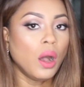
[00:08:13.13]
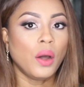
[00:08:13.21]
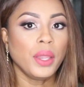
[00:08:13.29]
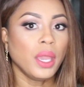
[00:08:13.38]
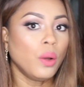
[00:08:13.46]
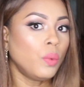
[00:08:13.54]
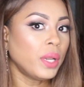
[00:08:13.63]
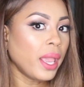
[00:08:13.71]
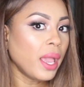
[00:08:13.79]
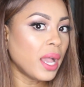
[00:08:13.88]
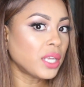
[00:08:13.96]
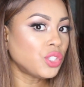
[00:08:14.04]
Oh yeah, what
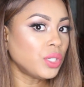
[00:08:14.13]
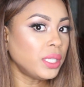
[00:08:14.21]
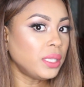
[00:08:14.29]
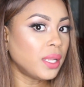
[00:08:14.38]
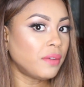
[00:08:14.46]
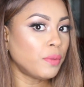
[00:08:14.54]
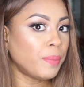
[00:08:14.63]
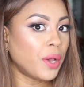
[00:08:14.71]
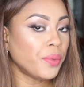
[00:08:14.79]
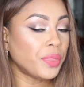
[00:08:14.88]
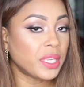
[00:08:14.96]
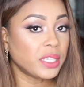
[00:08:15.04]
I actually love
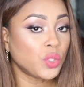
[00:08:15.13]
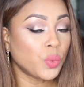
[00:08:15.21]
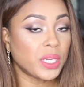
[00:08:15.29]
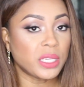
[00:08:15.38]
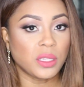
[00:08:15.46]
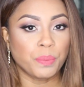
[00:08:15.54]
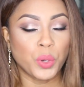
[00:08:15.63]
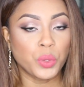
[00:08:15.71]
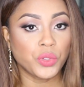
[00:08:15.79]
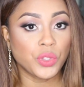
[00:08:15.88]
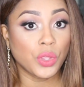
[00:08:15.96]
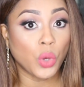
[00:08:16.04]
about this one as
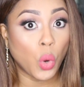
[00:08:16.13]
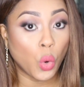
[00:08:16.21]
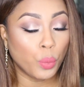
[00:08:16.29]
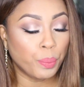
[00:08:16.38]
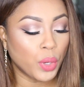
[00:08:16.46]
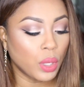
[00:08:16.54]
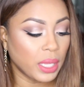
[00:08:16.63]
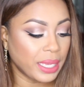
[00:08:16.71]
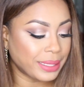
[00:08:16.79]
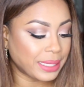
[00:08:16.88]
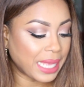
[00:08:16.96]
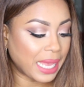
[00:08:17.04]
opposed to the opal
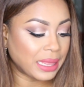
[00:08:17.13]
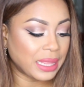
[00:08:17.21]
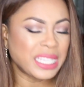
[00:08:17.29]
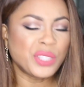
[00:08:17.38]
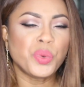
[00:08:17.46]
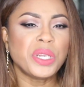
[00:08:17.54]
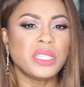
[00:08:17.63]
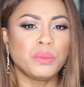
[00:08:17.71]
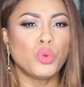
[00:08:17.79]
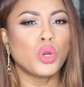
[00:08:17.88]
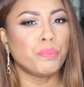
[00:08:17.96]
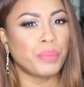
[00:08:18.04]
is that this one is
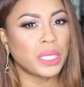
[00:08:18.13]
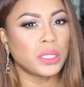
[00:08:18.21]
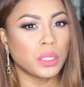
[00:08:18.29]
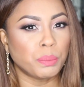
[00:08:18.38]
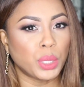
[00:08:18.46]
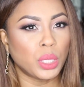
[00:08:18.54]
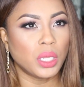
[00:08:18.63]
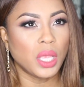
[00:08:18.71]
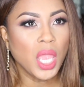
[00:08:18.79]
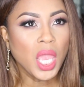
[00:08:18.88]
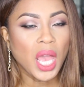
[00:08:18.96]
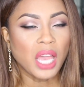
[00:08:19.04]
more buildable.
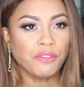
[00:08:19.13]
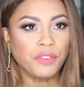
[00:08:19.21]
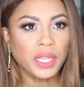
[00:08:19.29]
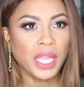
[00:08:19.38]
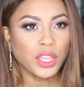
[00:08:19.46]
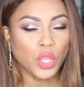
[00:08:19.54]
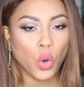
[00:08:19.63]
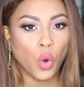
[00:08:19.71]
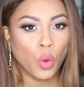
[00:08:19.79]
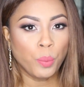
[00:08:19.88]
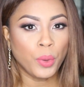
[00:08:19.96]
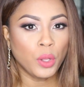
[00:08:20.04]
I feel like the
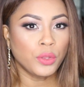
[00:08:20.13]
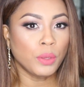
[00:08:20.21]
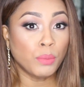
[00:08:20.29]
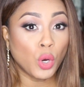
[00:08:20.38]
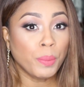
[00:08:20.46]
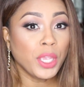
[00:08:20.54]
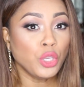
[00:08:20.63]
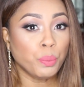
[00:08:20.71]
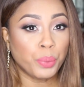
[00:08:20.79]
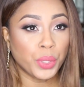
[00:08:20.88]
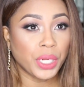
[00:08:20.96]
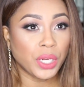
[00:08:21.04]
opal, the moment you
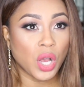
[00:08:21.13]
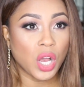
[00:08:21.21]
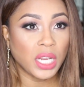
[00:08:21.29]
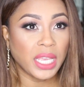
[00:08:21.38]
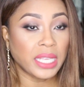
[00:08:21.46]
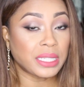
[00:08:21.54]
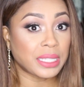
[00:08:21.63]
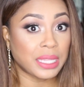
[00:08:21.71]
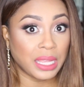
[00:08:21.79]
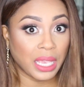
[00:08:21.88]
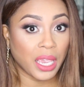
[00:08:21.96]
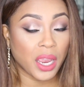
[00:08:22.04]
put it on, it's
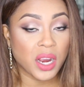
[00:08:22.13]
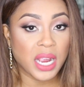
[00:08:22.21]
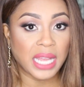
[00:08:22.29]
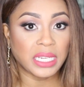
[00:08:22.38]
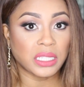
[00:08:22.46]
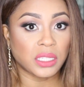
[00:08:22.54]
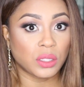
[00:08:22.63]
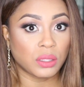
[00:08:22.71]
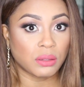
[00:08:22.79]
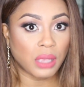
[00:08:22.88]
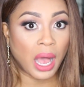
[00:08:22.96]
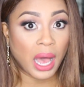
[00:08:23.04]
there and
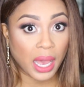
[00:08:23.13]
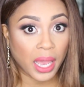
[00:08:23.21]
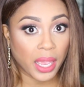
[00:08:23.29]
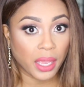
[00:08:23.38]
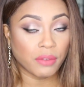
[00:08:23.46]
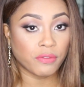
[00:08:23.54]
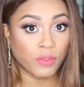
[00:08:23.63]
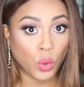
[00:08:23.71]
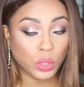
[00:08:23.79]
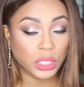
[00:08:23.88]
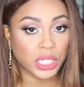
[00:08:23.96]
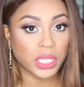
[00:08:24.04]
it's high
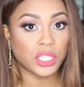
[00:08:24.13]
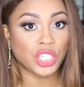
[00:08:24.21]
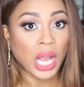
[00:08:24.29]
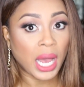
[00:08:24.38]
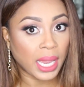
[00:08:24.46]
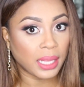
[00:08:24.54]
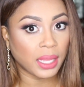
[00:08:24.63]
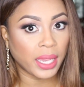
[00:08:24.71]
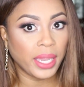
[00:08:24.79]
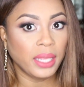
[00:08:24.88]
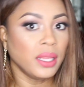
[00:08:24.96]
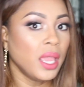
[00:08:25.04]
voltage
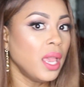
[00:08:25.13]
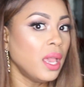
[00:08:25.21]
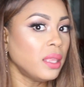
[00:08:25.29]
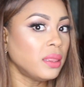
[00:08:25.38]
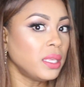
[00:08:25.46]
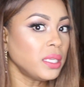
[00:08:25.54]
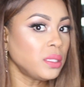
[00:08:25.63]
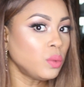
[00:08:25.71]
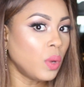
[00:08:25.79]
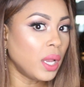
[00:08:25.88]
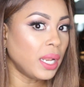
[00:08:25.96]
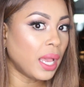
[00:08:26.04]
highlight. This
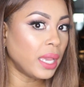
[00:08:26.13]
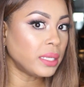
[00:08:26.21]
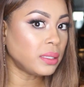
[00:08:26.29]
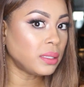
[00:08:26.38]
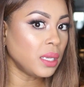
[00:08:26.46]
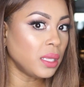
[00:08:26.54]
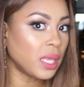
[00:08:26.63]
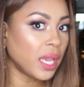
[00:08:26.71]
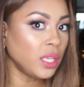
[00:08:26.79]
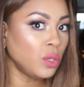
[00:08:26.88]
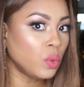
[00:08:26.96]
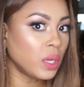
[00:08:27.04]
one, I see
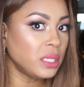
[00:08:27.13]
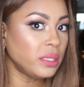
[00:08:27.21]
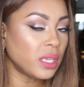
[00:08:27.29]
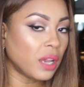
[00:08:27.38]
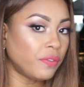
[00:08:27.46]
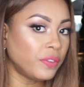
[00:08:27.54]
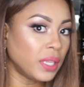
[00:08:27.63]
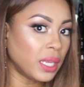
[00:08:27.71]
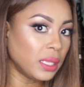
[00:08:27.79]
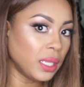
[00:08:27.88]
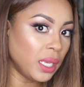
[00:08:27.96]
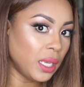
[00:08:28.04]
that you can
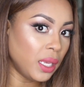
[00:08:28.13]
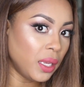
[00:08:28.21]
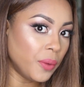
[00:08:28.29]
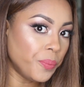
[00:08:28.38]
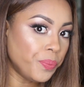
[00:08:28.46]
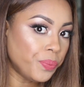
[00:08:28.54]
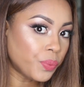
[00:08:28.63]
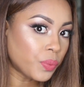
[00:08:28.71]
definitely,